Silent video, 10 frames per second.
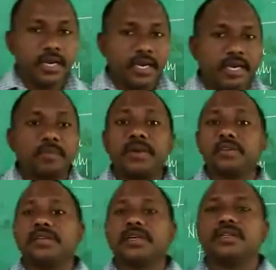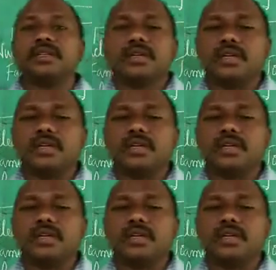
at present